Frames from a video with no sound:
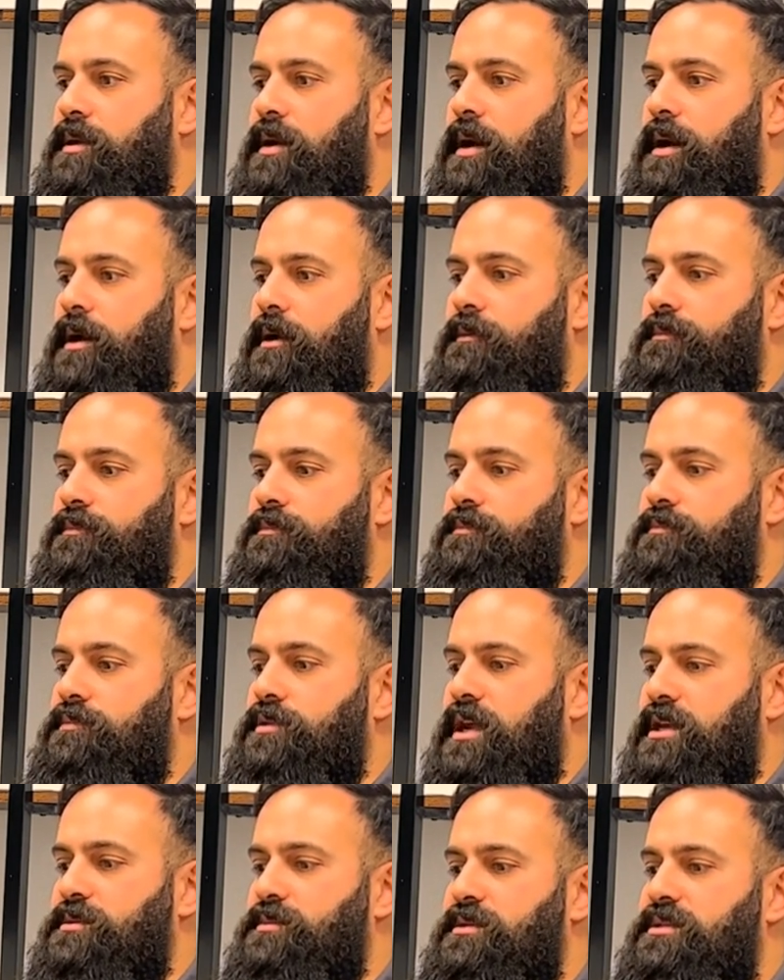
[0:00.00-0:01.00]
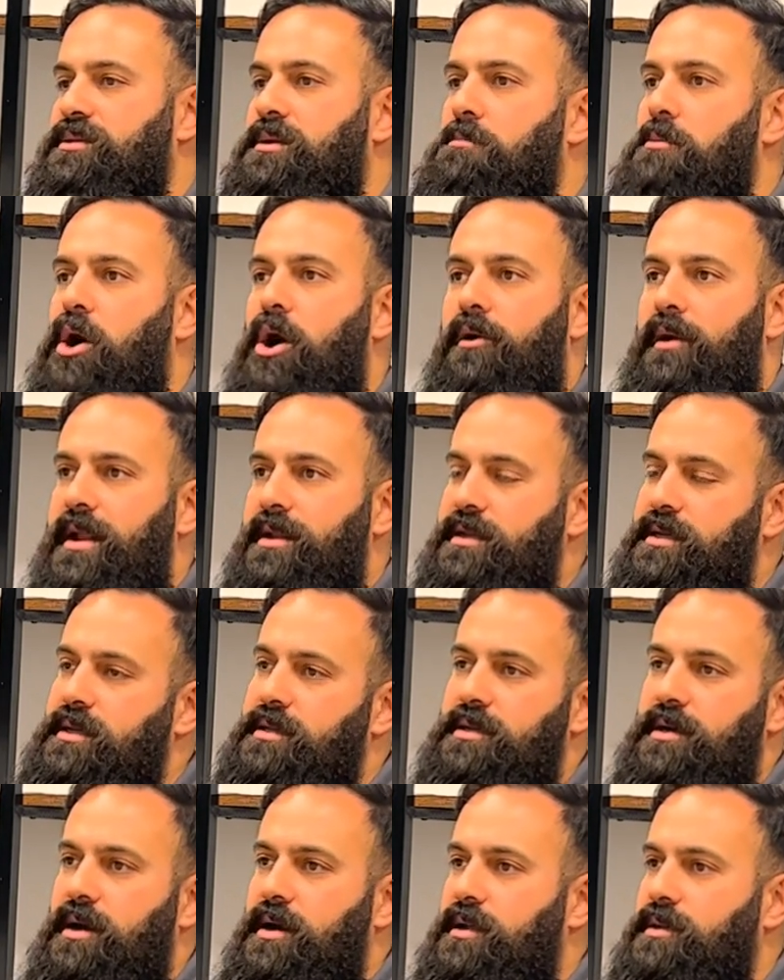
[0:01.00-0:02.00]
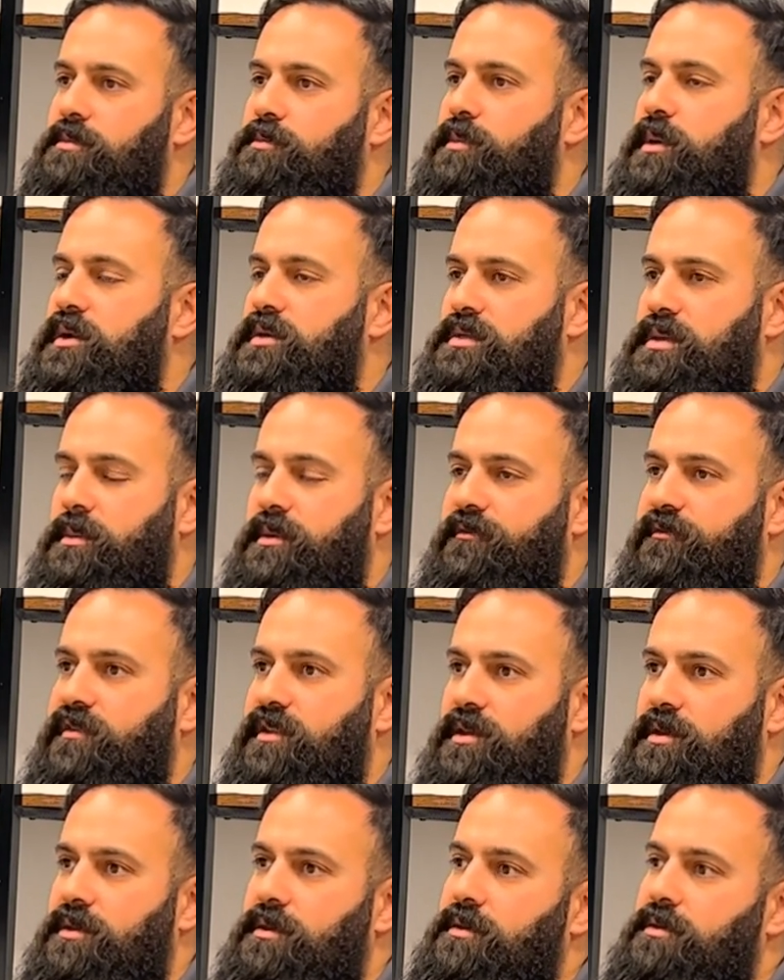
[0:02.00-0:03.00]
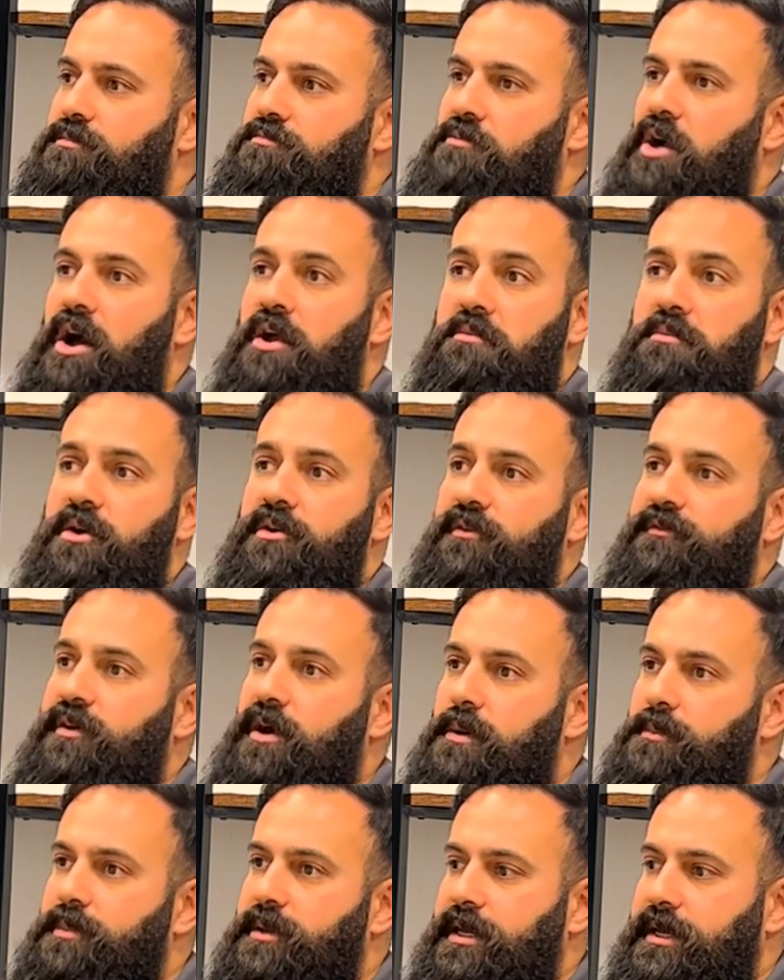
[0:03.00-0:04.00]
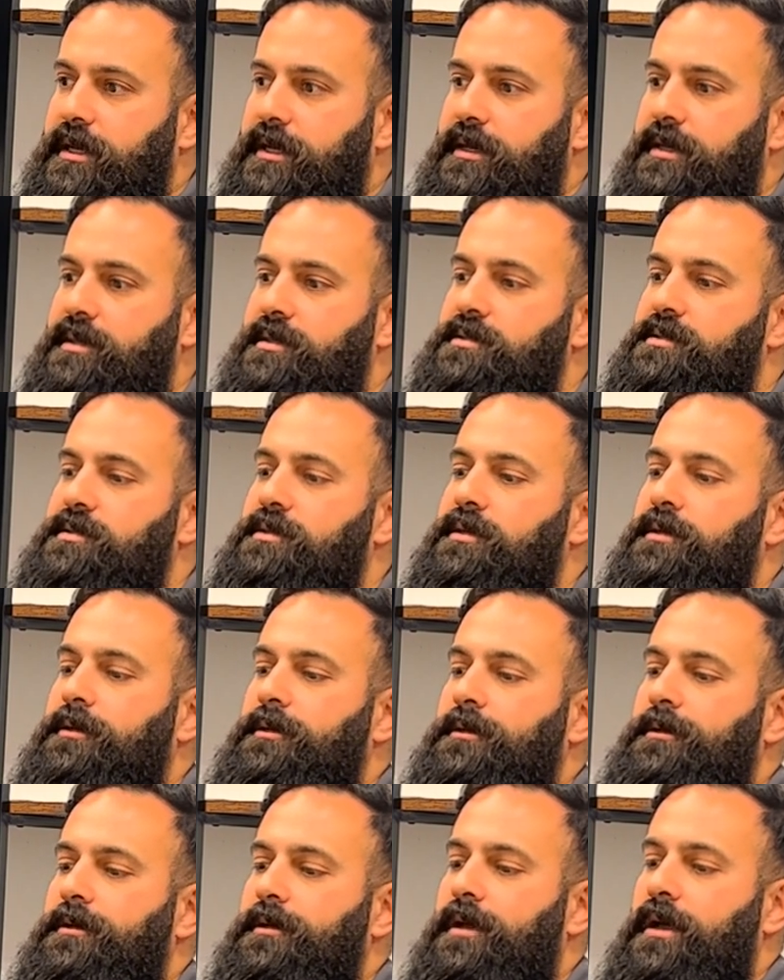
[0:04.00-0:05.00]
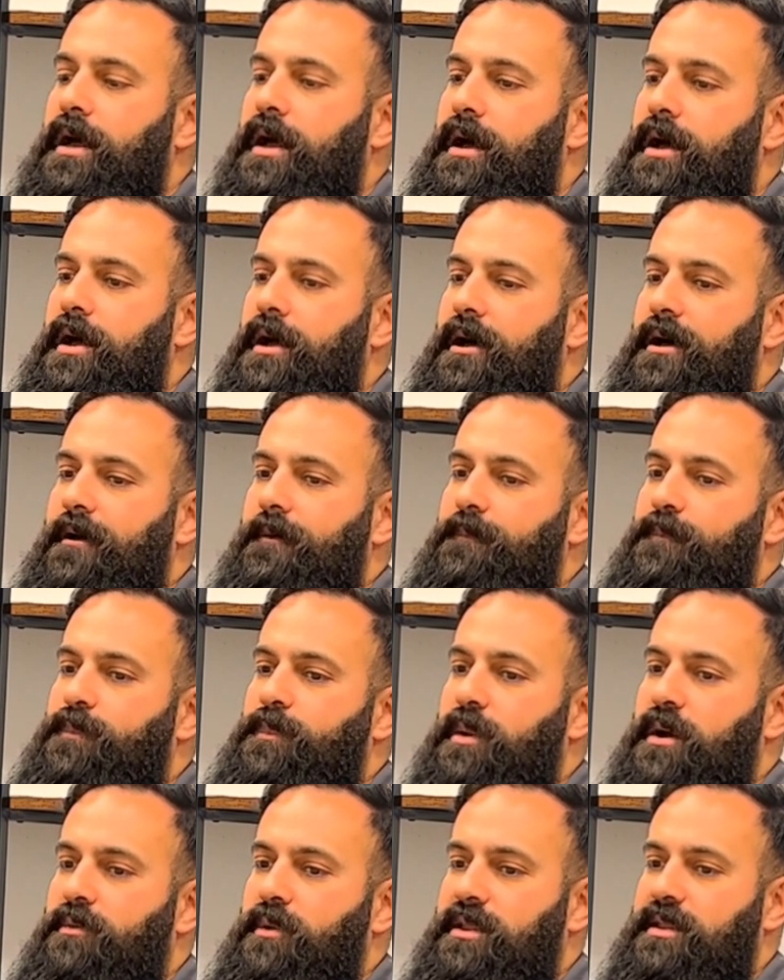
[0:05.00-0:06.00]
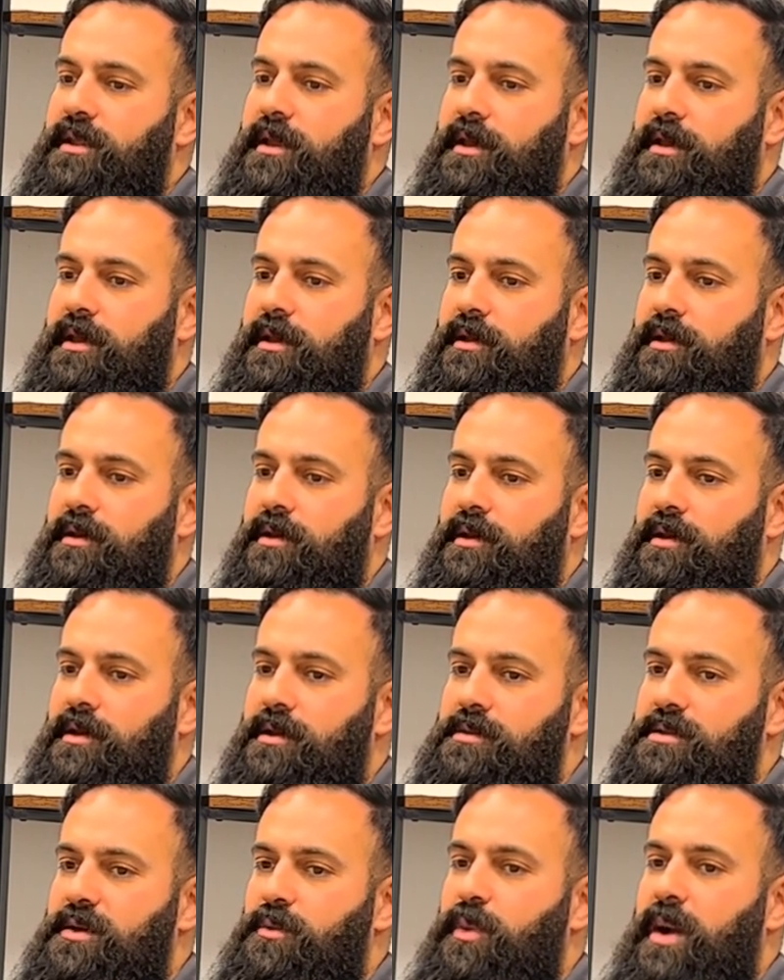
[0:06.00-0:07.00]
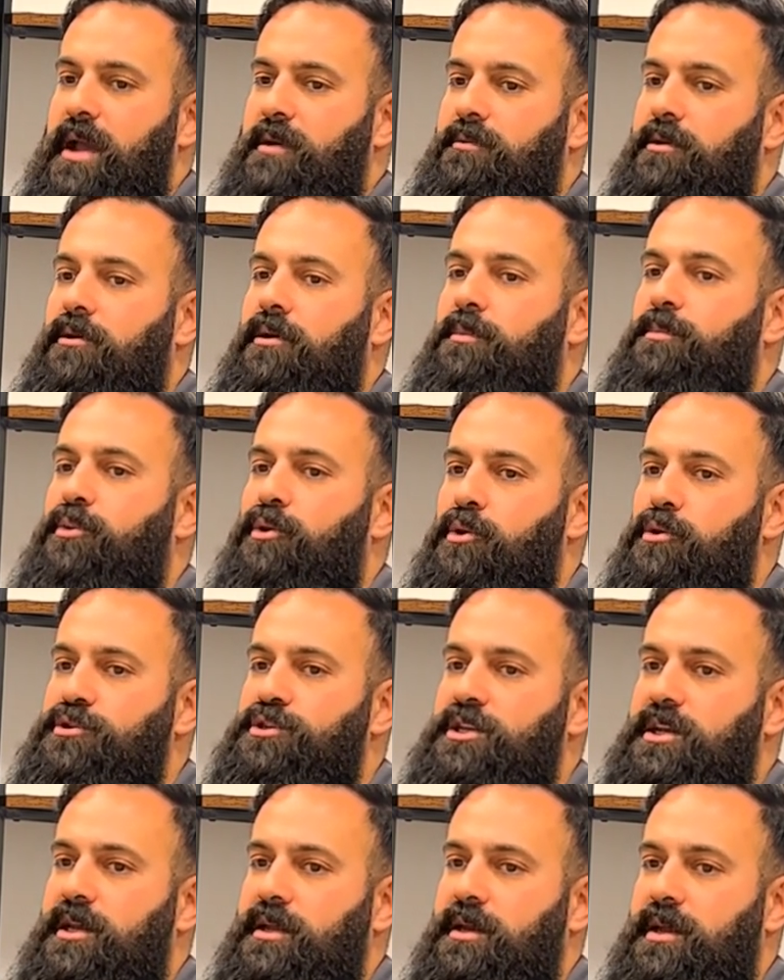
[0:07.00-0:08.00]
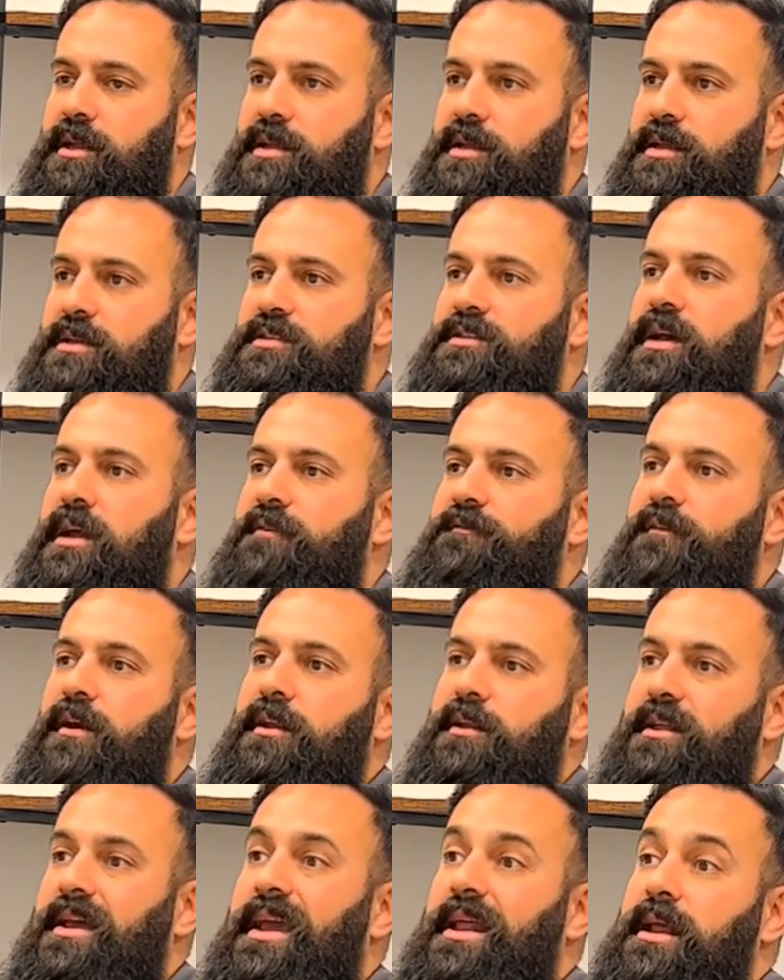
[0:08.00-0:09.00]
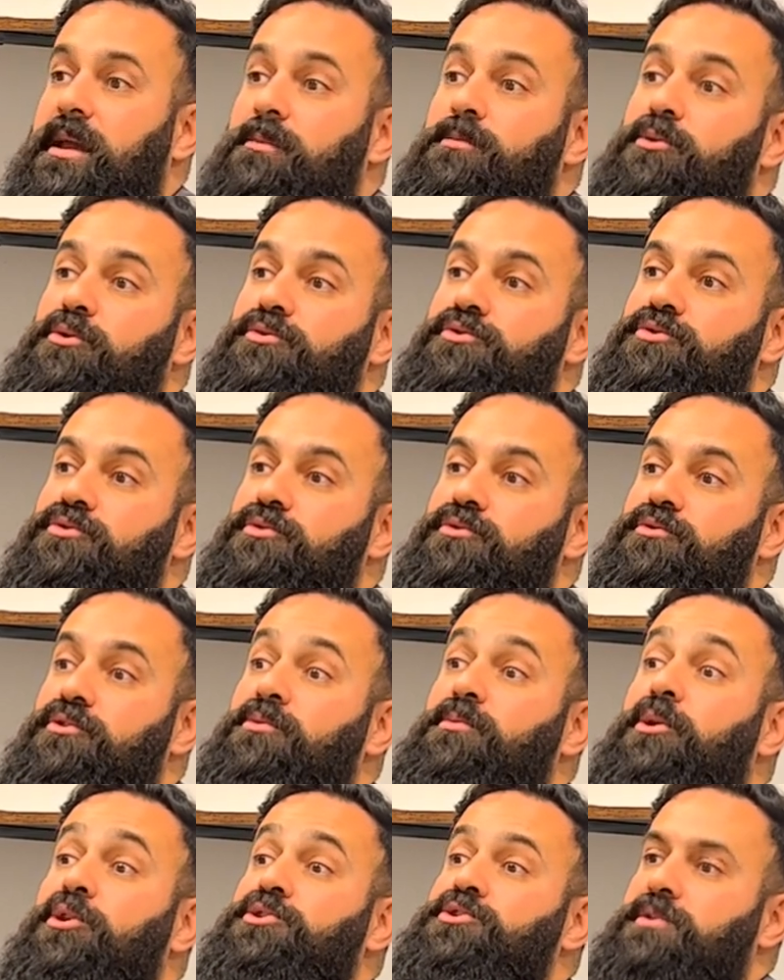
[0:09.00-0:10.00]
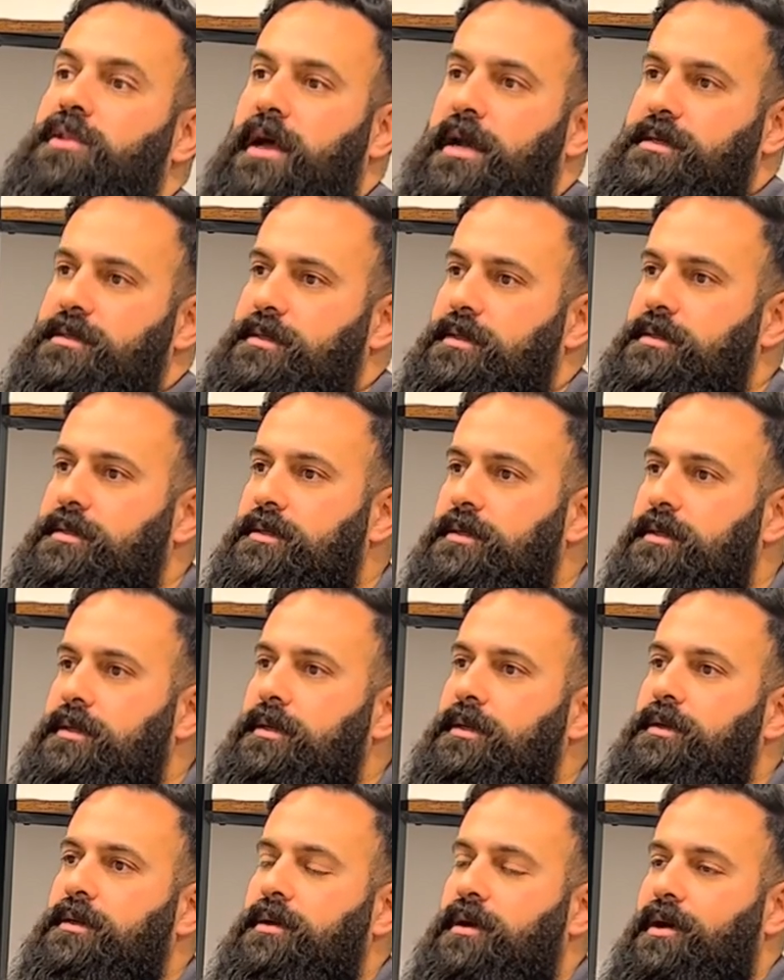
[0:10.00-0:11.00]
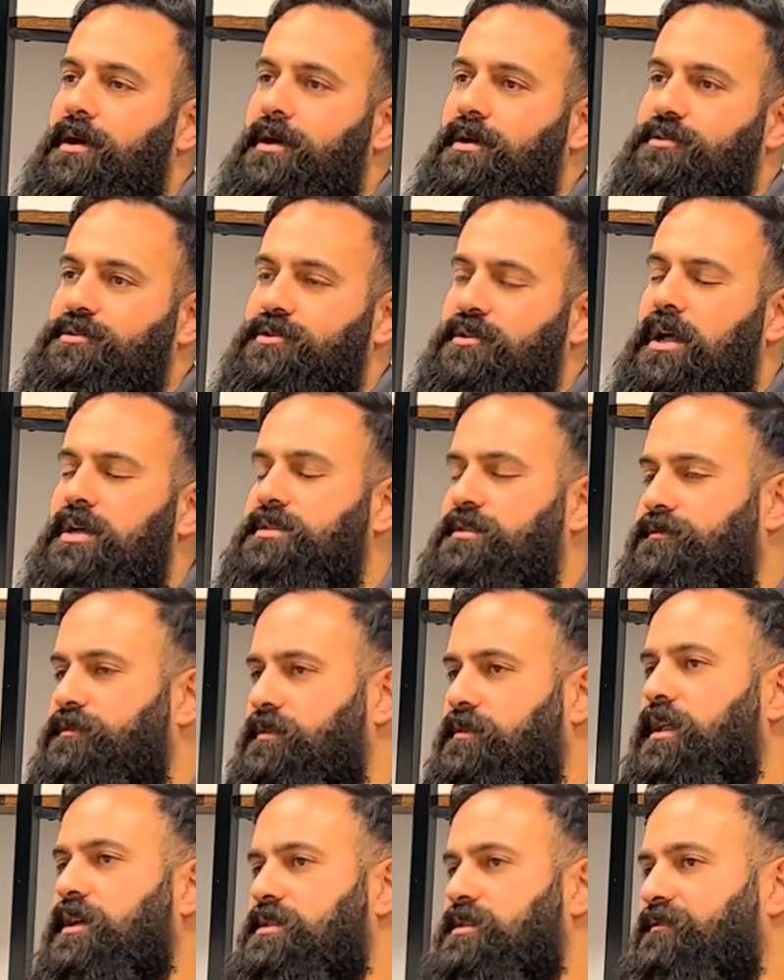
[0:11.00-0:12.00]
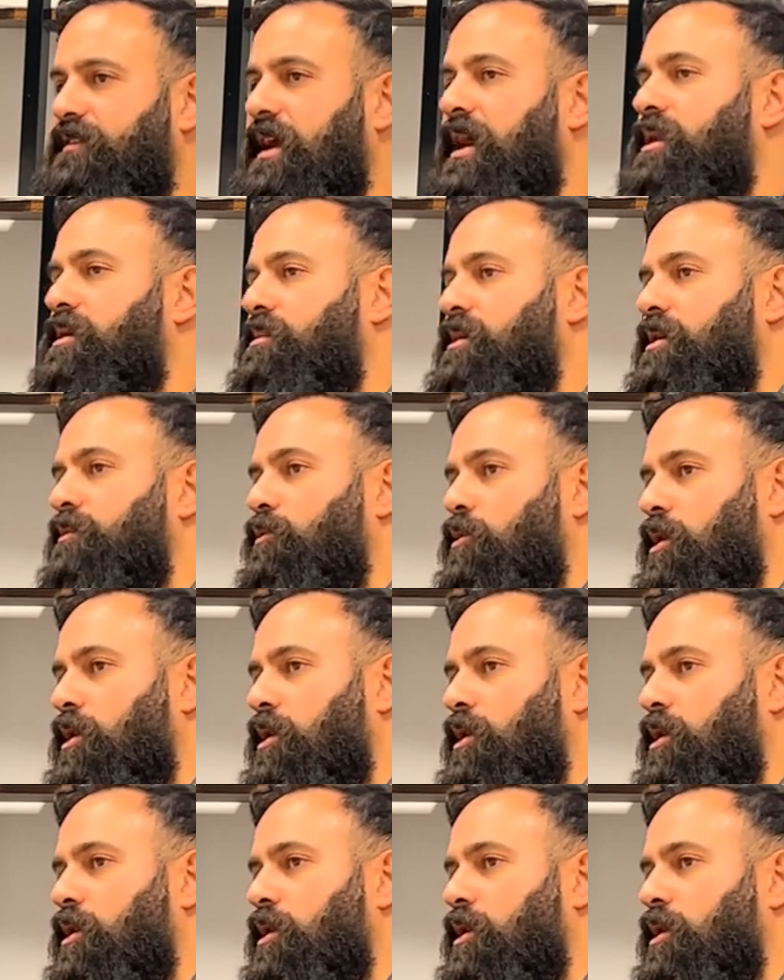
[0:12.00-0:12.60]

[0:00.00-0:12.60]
Um, there's been some R and D done by some of the automotive companies, um, but we think the way we are approaching it is going to finally enable to commercialize it. Uh, so lots of lots of academic